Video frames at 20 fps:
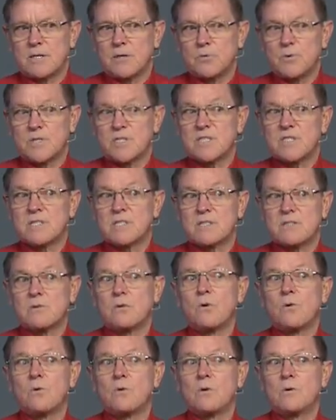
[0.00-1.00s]
it was just
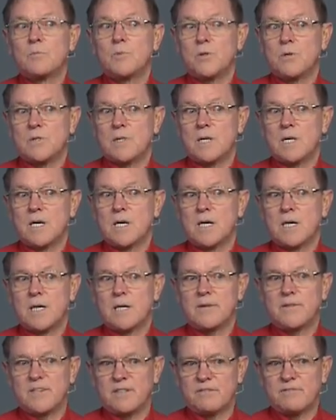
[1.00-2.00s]
horrible
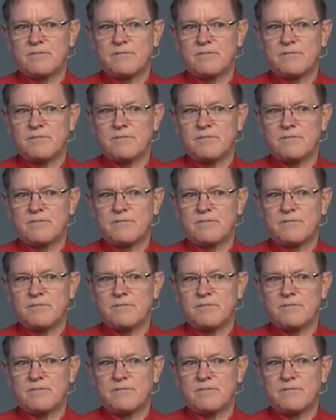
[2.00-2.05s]
uh, the